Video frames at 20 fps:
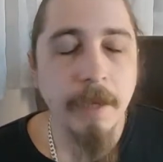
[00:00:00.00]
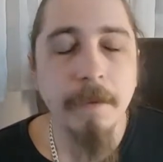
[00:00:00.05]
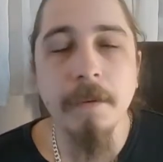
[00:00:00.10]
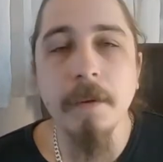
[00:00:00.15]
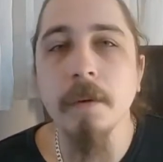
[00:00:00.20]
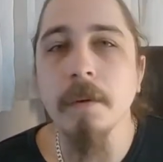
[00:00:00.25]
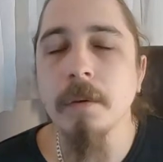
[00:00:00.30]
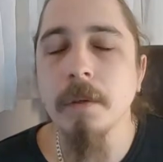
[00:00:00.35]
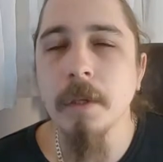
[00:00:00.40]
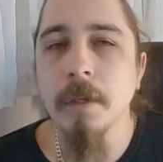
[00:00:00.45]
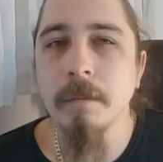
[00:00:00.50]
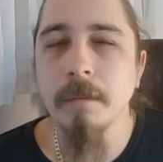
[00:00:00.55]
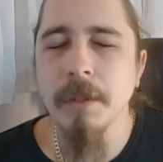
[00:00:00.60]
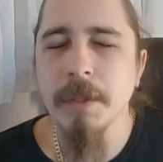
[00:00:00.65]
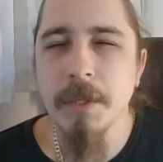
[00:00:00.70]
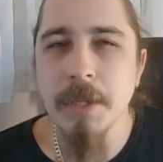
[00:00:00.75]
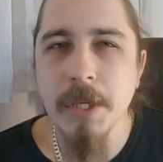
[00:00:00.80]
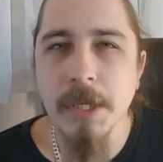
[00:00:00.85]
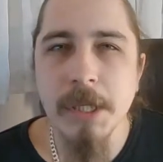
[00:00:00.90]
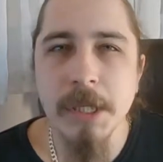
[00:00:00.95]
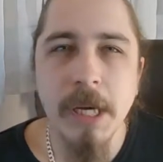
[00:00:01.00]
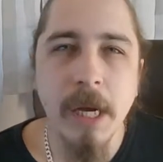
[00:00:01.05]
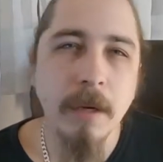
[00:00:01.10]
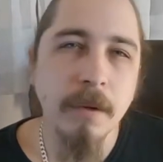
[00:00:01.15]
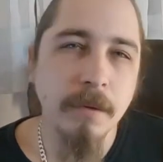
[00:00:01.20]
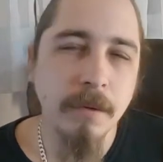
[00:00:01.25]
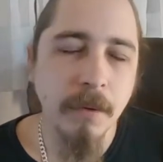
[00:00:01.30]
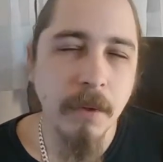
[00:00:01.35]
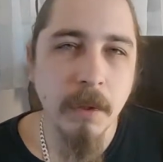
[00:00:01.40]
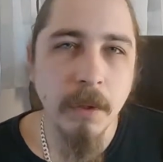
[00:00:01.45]
if you're
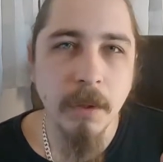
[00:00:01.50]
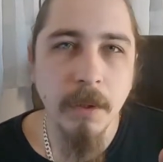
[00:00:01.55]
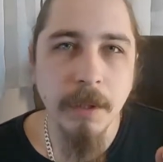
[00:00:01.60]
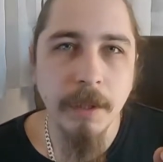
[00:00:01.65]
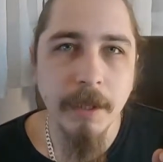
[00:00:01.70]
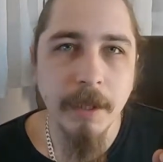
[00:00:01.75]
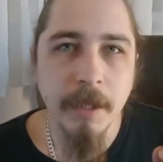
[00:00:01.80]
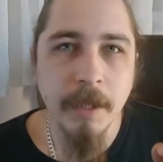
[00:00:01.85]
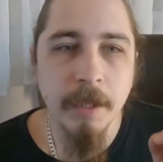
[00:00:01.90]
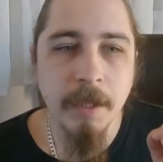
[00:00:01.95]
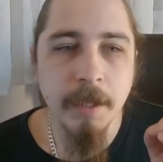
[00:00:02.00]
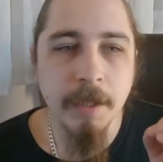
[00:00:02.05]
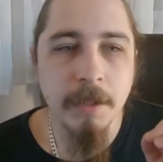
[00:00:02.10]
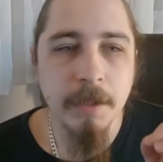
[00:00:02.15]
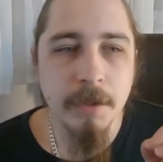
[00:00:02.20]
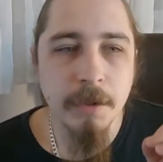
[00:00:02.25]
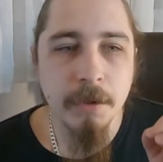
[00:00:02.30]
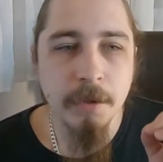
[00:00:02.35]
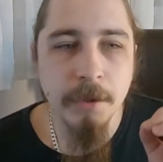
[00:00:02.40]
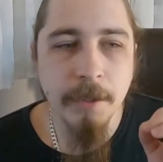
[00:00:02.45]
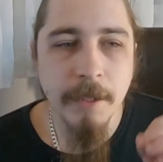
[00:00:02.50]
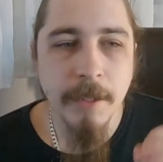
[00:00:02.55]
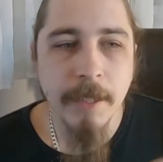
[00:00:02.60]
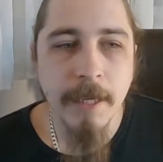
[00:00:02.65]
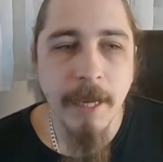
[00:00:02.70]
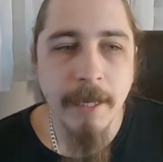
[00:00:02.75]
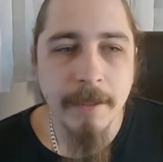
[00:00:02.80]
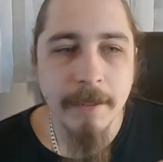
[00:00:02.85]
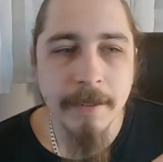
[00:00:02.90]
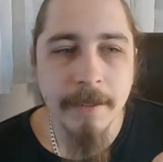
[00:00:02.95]
unsuccessful into
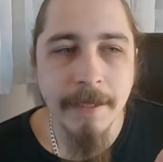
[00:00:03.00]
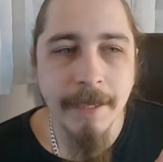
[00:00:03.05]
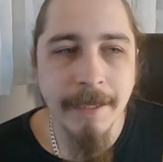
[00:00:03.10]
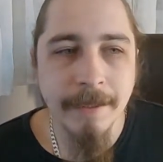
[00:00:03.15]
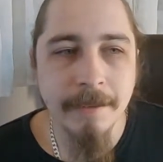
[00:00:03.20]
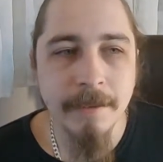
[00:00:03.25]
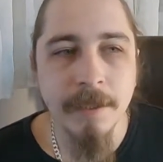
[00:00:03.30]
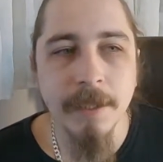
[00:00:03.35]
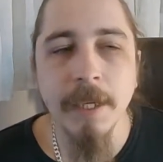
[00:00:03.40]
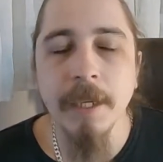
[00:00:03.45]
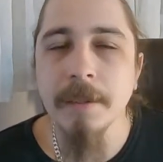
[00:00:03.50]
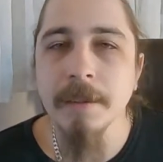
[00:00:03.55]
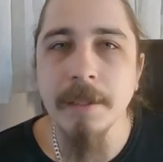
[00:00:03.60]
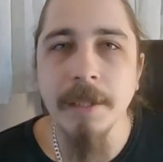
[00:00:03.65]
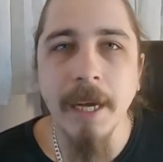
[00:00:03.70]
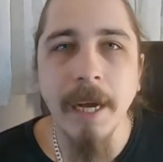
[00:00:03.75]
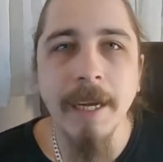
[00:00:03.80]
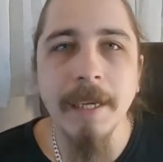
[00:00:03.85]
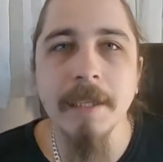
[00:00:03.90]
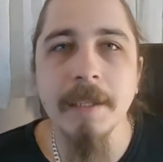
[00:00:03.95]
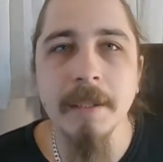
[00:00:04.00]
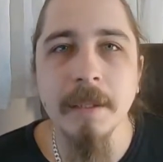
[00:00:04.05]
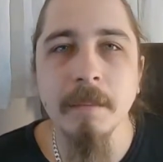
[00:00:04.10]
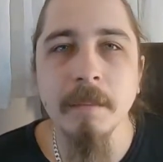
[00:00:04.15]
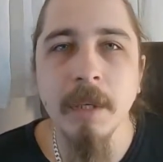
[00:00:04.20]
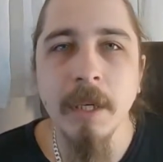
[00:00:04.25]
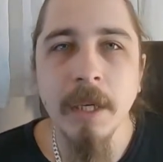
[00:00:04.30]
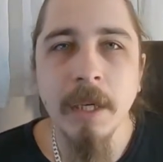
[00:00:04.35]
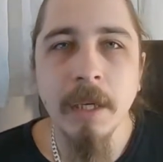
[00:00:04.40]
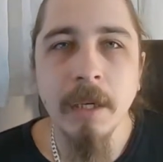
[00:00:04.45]
getting a trendy
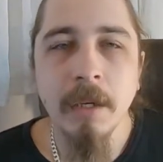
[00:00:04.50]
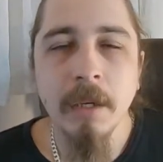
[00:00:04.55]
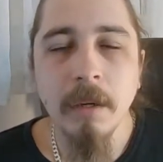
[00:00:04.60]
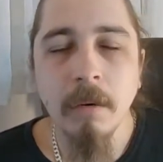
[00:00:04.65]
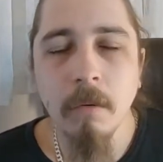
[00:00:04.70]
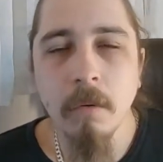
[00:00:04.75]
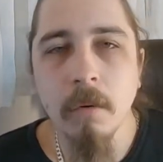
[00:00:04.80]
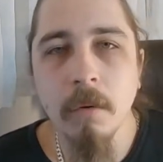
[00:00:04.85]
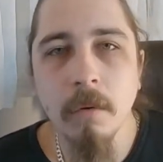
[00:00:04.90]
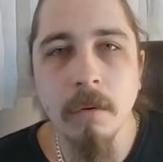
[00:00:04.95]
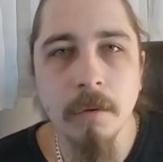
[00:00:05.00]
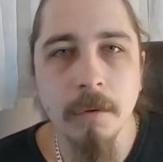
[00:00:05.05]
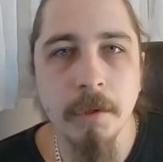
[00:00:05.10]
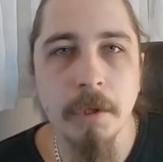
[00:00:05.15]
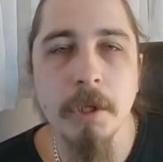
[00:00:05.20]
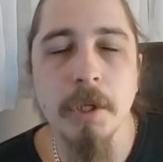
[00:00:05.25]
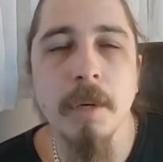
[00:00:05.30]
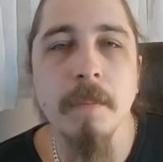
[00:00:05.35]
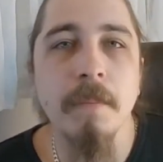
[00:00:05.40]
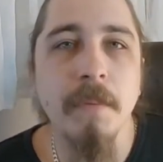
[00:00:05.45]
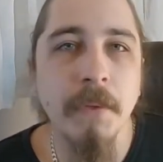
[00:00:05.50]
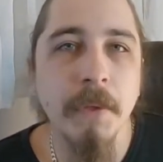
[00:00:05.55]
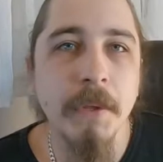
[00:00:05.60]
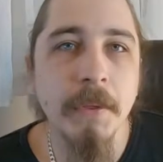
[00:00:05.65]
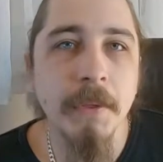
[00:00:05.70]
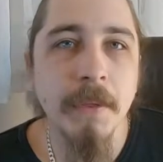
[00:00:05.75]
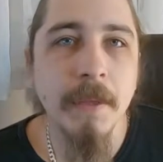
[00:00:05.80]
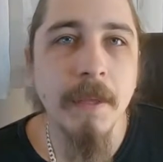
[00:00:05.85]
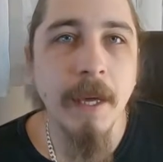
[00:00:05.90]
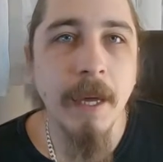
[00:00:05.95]
item or
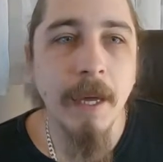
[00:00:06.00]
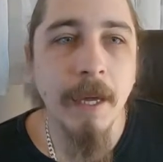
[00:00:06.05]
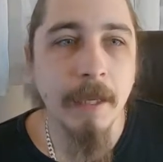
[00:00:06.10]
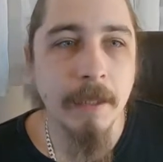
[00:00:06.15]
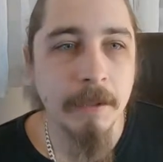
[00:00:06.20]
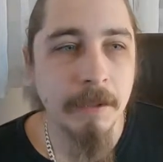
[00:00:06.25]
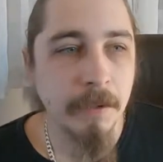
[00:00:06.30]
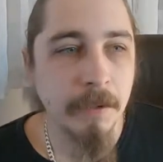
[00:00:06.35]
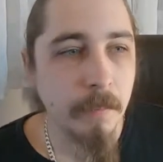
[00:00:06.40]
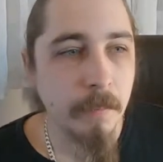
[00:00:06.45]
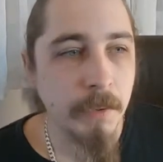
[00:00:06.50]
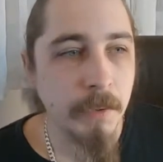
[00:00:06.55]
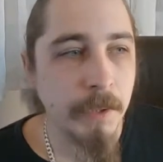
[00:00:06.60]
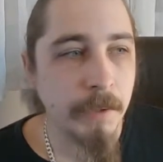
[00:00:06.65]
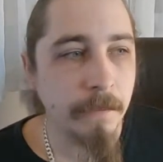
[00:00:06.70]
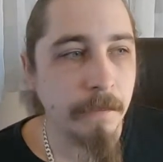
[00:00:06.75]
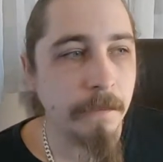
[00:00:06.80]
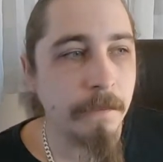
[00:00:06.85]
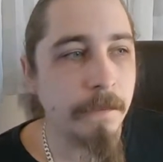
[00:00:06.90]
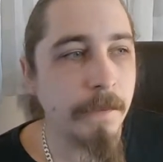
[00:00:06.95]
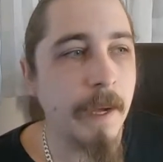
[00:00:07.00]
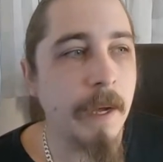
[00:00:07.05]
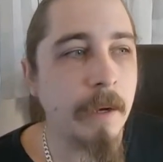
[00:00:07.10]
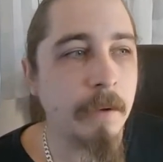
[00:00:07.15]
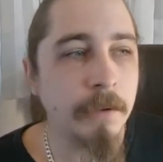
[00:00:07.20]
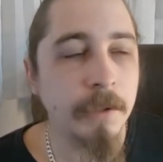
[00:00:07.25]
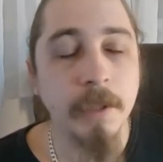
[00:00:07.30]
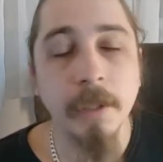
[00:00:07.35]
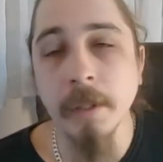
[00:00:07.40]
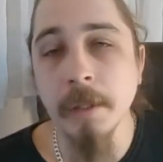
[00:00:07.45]
something that somebody
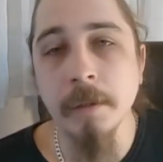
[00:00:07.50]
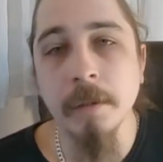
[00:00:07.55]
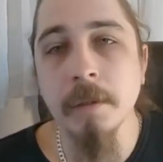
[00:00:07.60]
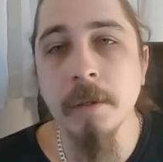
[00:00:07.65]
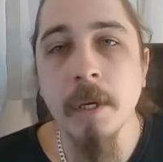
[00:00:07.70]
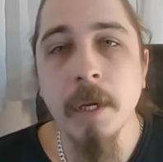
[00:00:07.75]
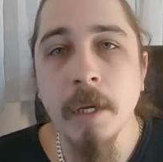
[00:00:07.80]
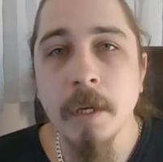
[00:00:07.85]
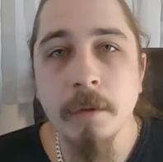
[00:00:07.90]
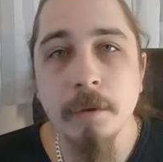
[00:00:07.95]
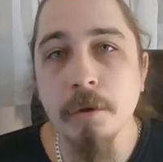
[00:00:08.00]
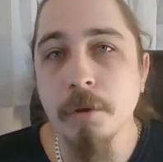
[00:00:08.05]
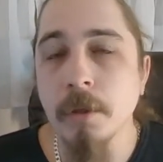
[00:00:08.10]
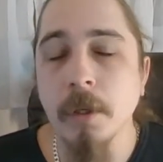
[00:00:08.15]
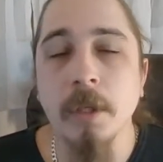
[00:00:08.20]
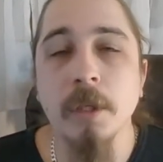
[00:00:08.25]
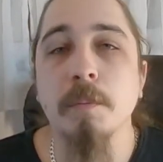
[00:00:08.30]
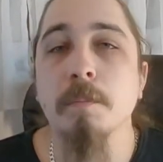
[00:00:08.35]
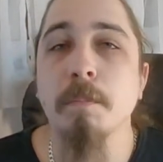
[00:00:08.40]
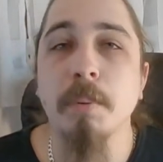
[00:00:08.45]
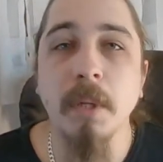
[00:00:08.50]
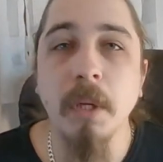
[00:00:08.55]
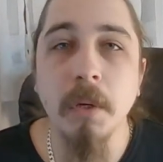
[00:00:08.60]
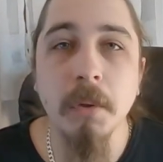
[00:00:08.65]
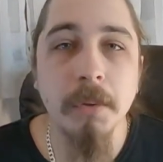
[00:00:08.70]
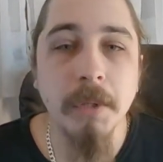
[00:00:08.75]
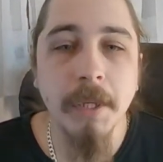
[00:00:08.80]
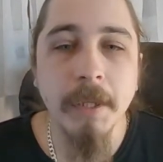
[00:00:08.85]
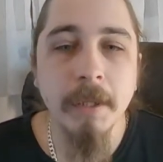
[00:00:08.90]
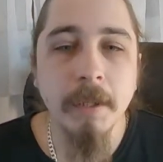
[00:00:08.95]
found and it just
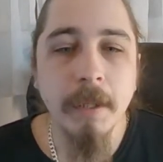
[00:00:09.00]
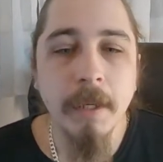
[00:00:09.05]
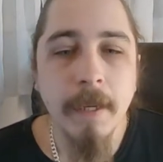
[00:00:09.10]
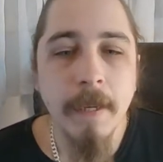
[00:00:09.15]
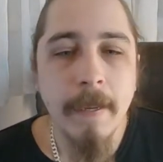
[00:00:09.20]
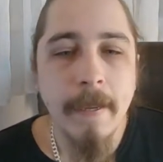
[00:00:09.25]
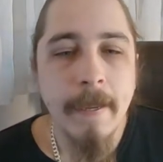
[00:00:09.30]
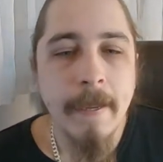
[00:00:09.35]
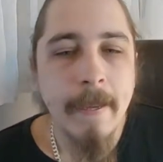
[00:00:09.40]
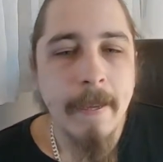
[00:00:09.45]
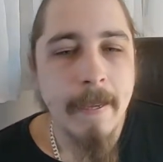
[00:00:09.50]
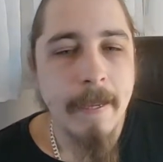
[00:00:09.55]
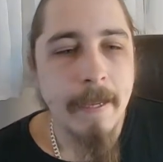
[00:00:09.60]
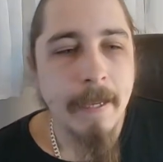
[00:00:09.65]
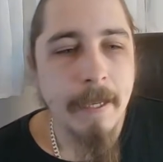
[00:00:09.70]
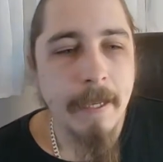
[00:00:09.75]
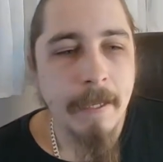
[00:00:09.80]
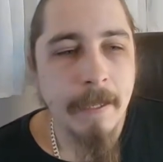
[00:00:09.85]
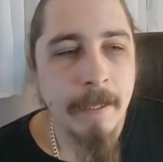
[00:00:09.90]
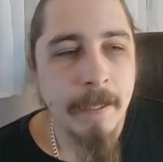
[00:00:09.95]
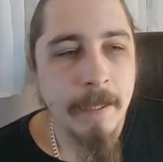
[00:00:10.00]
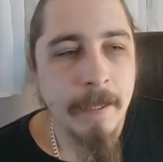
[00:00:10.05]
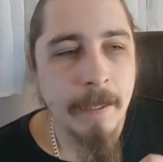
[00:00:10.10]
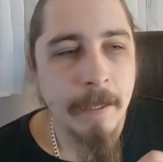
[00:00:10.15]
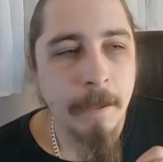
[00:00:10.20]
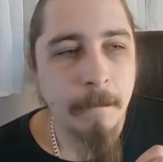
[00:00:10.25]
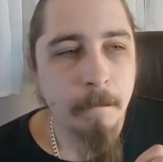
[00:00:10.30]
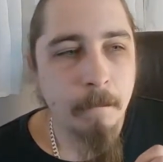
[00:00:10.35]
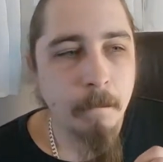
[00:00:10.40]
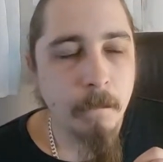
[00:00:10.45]
exploded,
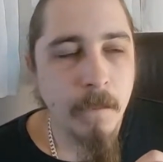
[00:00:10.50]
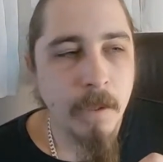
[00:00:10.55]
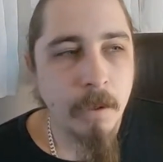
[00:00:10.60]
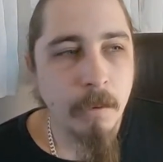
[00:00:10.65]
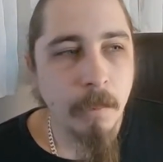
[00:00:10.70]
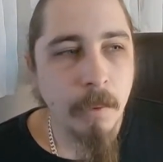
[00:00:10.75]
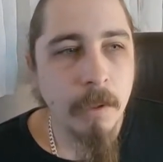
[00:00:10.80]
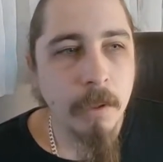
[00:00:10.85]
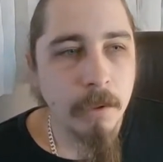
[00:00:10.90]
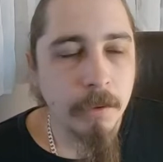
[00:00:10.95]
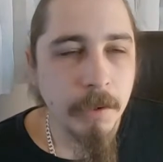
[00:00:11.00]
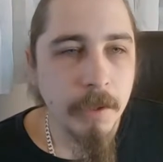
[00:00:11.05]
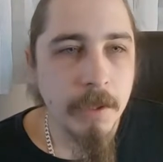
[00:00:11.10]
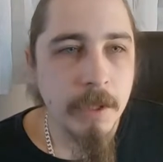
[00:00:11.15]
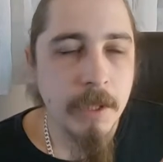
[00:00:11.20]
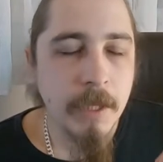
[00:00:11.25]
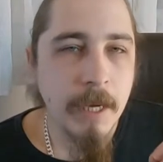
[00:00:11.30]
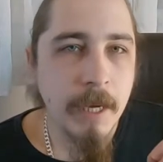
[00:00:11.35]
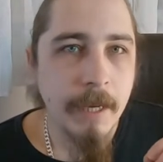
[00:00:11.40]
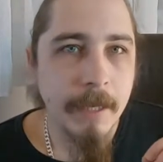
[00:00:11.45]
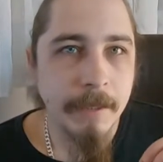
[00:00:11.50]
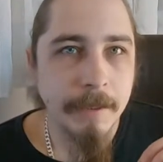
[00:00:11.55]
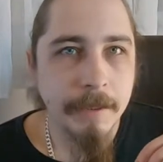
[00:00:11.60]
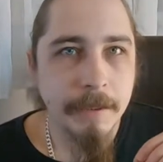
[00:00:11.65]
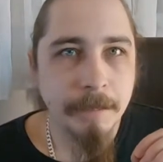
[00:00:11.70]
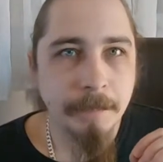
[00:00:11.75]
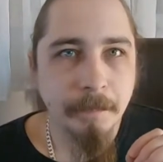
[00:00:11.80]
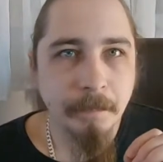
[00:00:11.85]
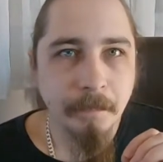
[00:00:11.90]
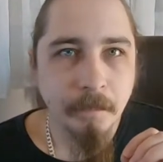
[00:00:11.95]
you will notice
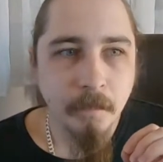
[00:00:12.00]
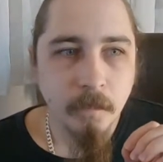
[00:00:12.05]
that